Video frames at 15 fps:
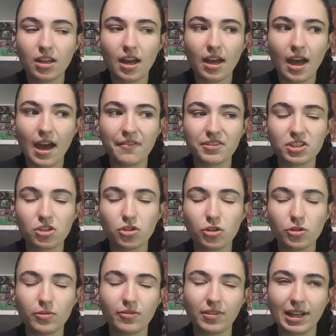having to
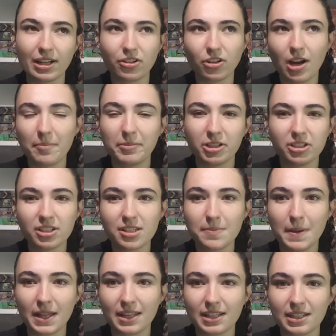do with like grammar and
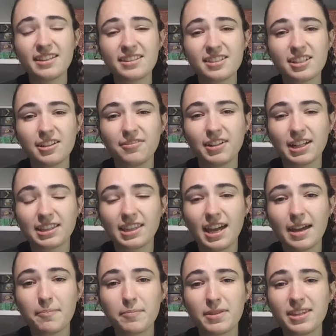spelling and stuff like
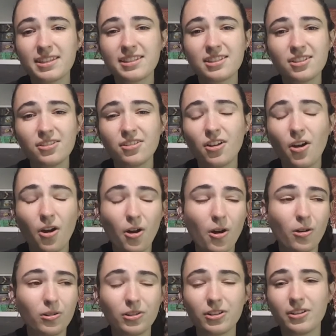that, but there's still a
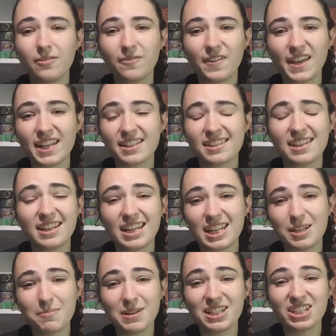whole load of things that
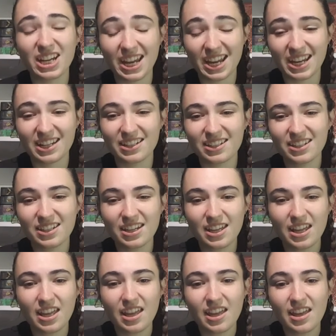need to be changed.
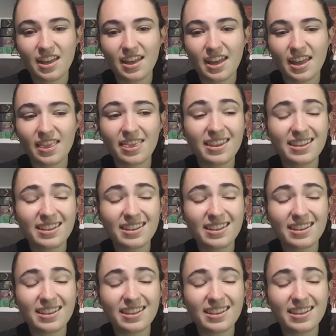And